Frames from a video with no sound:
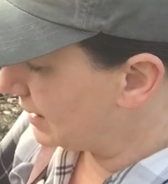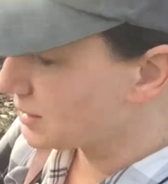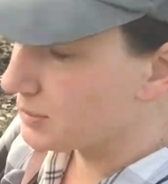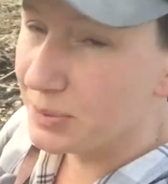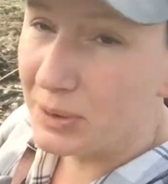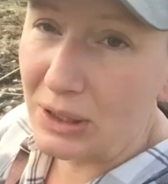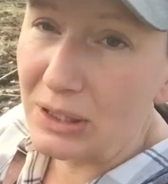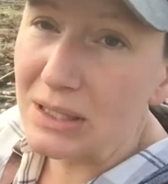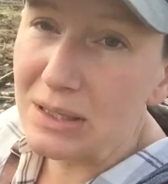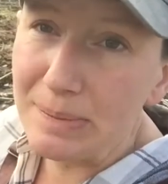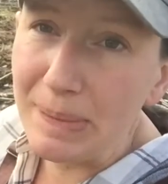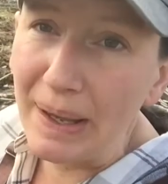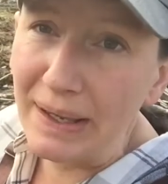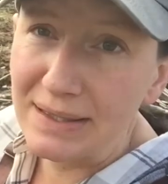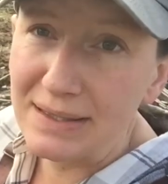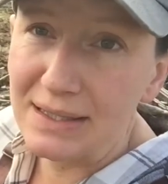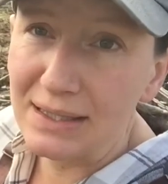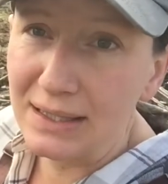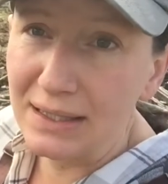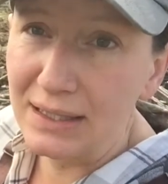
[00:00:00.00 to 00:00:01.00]
really
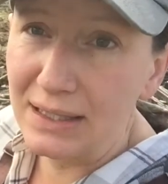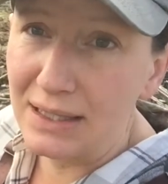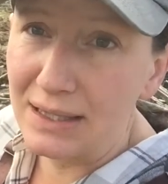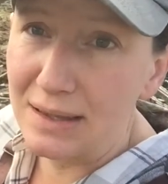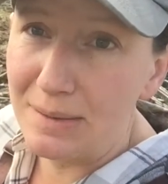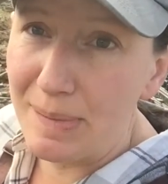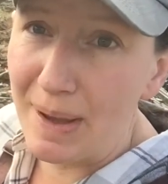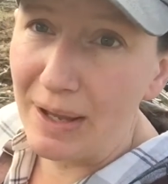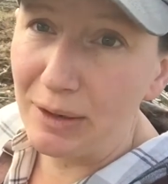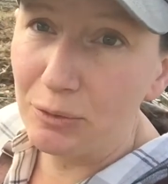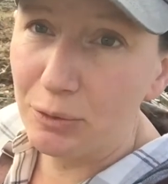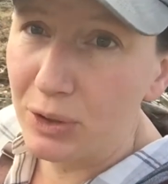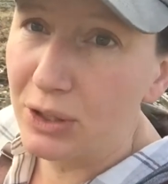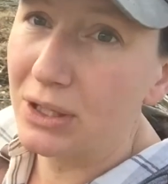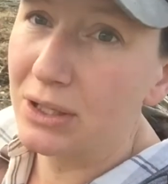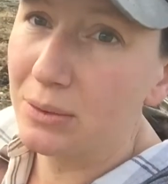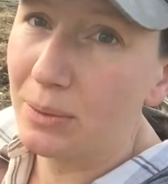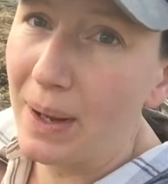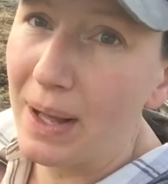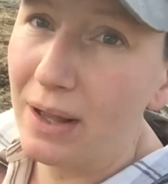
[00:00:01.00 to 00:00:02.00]
best to clean the bed
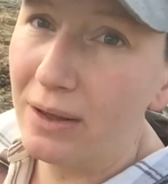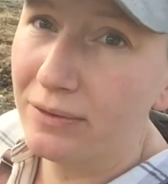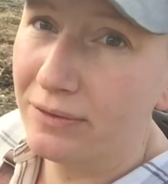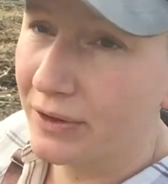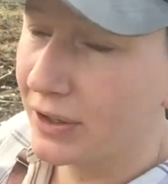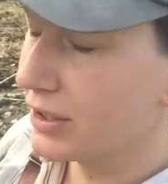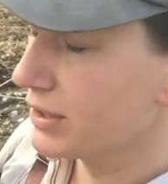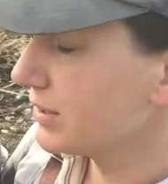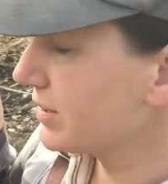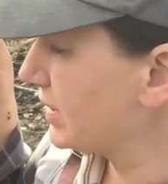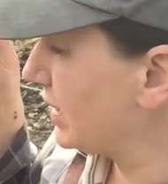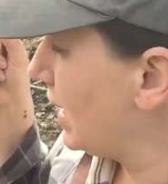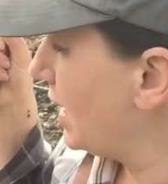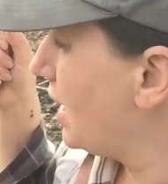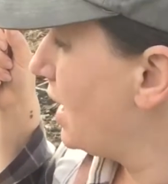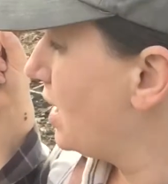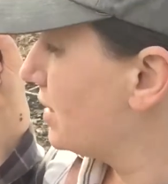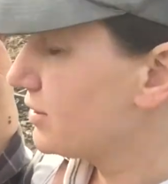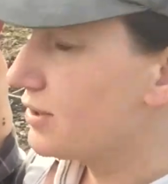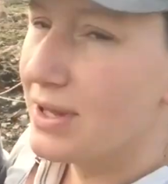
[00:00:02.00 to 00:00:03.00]
really well first.
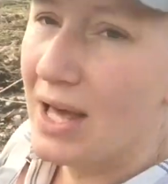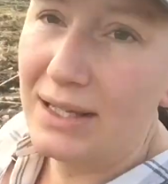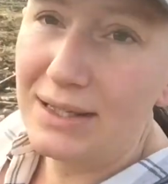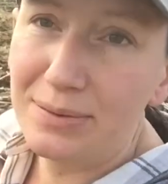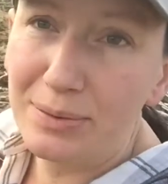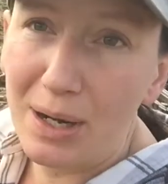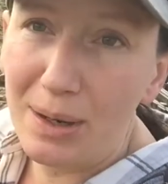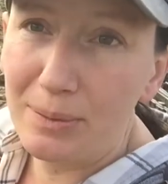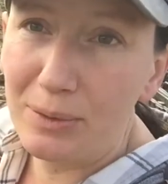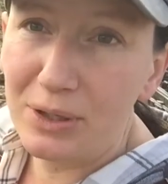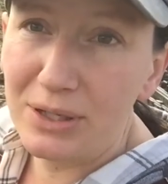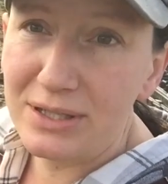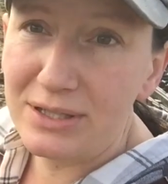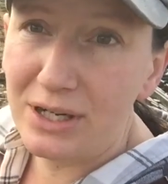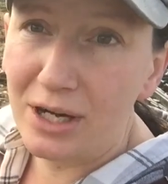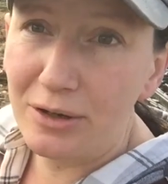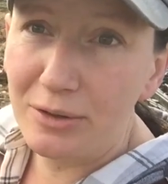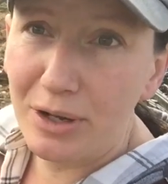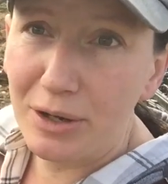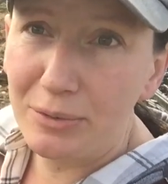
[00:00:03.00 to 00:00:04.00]
So that's what I'm going to
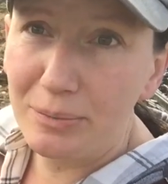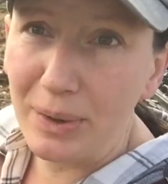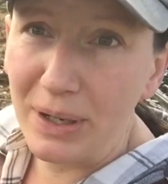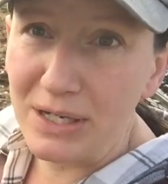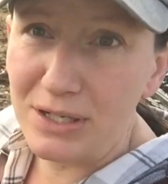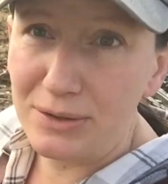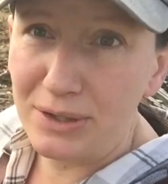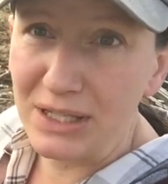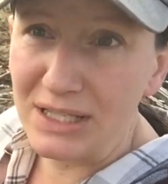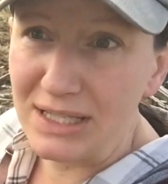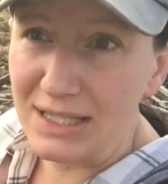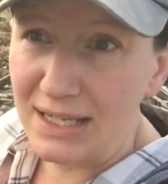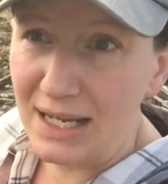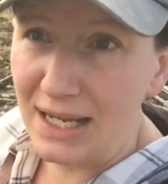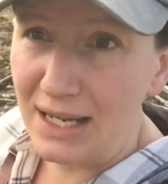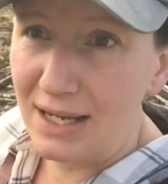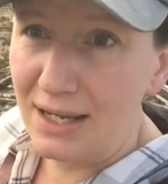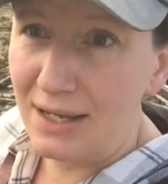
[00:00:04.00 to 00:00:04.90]
start out by doing today.